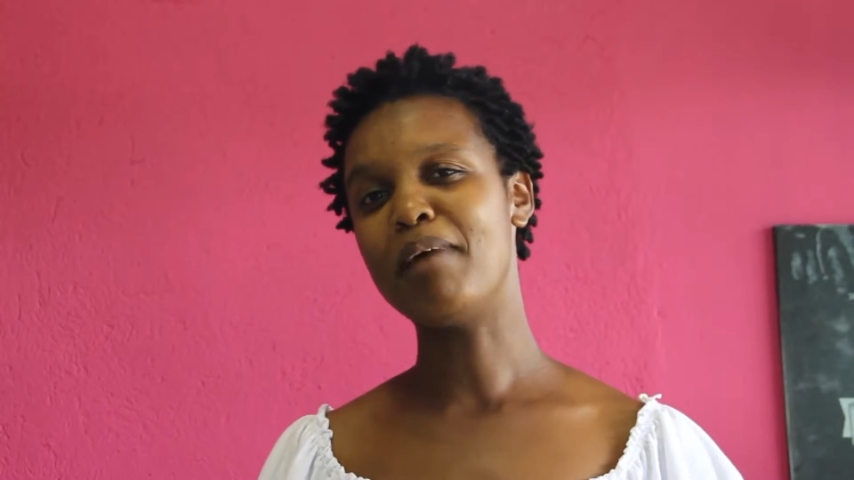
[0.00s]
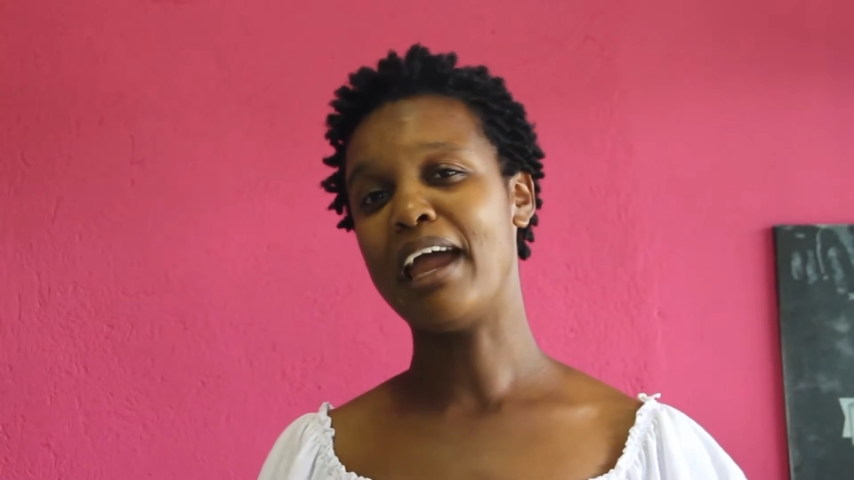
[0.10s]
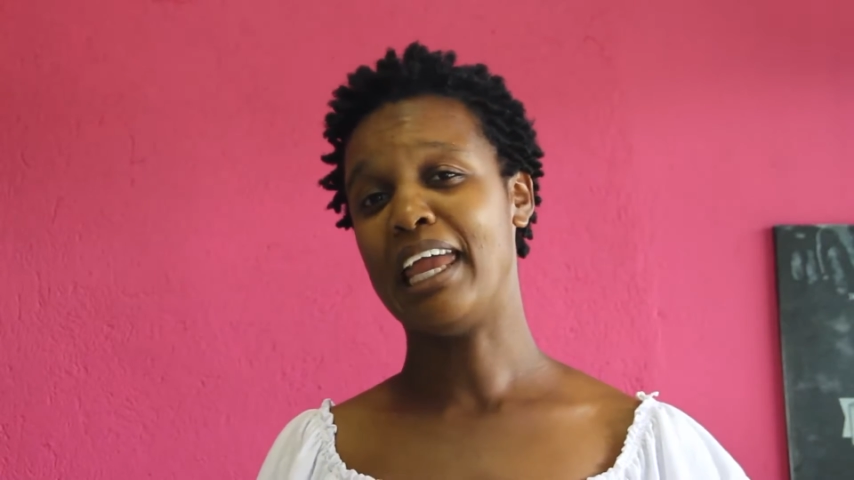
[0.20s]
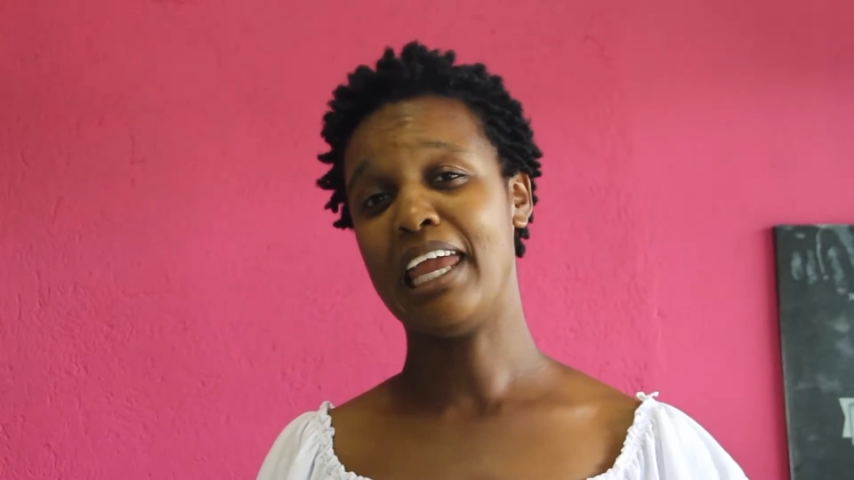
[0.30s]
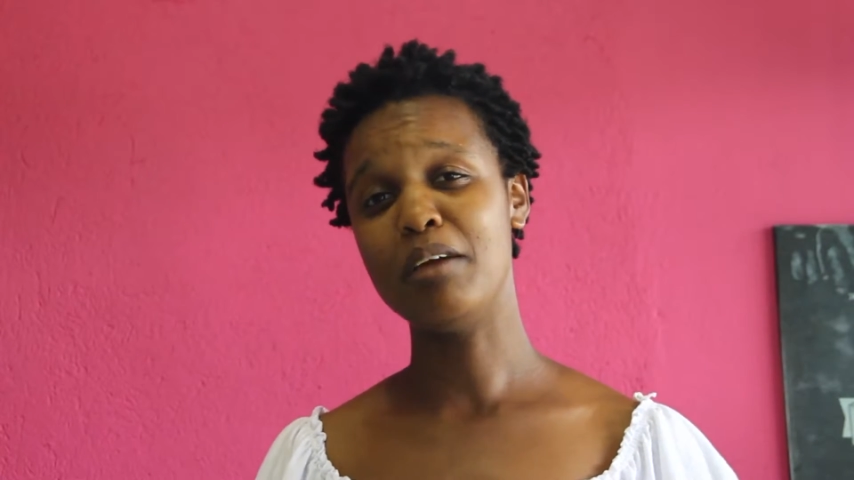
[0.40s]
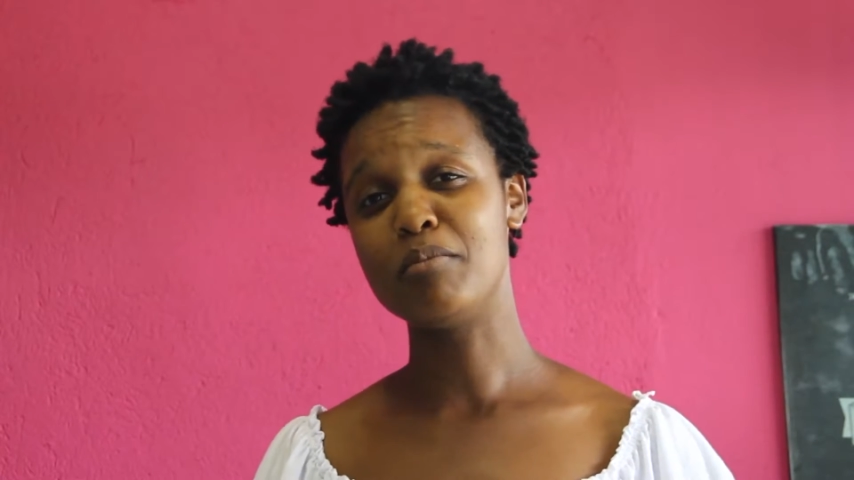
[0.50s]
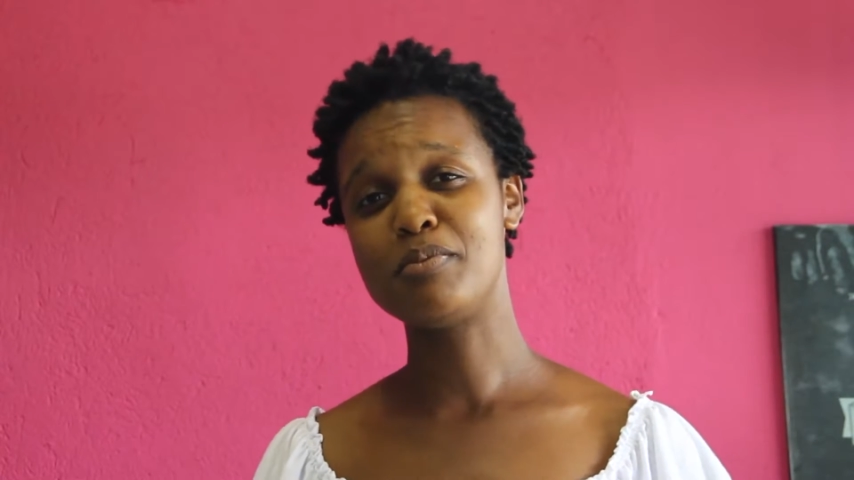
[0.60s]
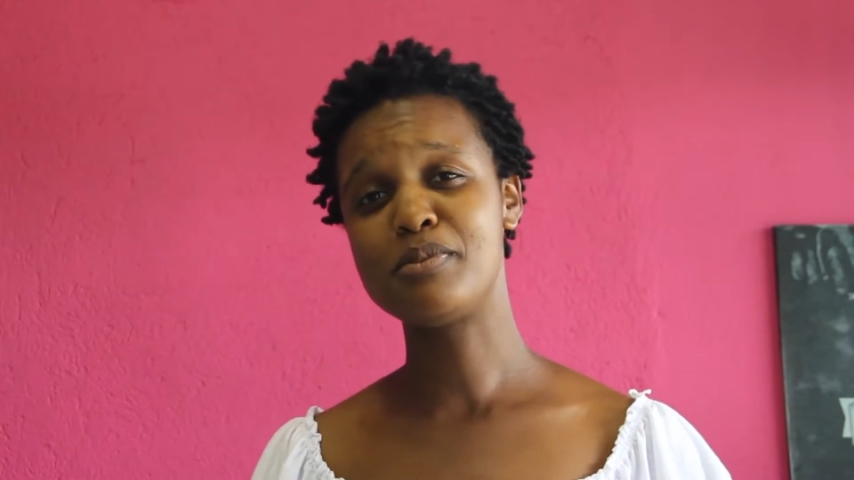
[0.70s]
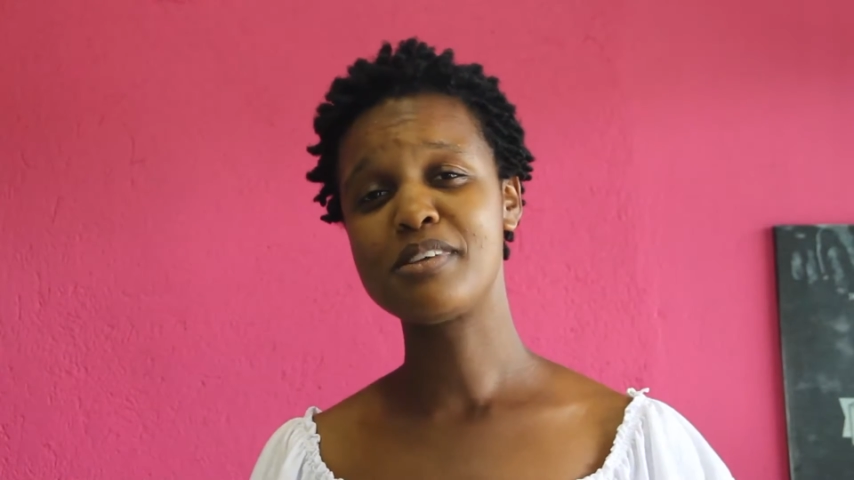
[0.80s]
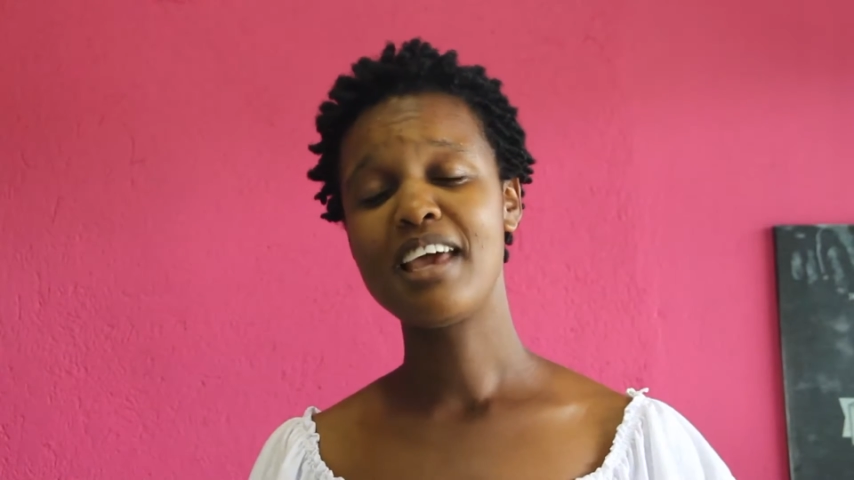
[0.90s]
my
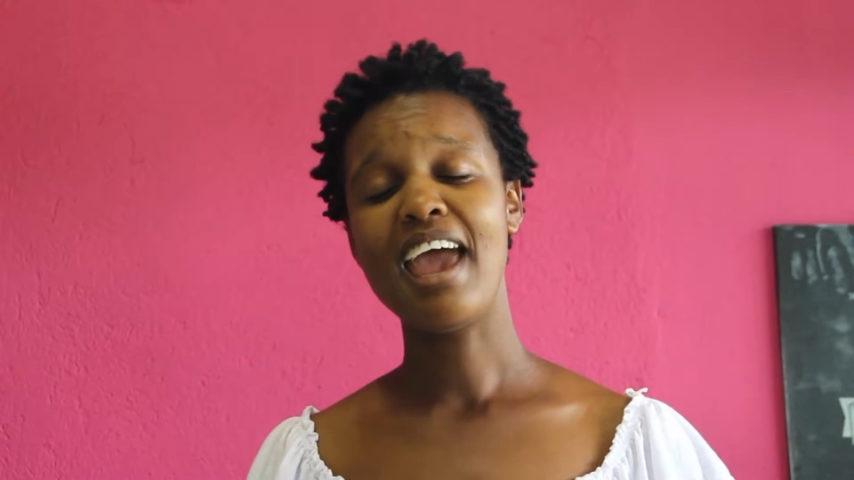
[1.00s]
hips